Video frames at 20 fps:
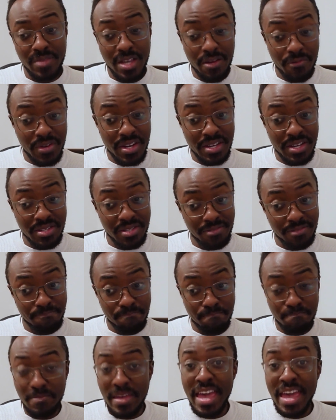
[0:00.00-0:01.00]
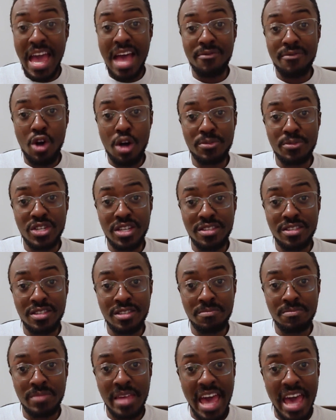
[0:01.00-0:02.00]
if it is, they have options.
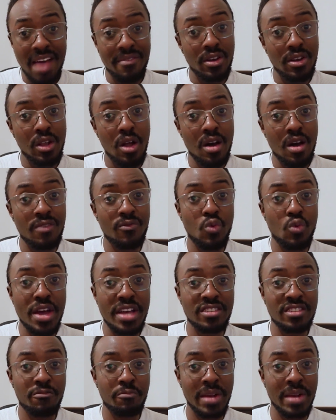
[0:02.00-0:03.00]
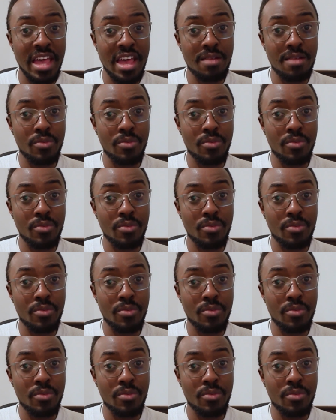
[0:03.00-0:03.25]
They have a lot of ways of playing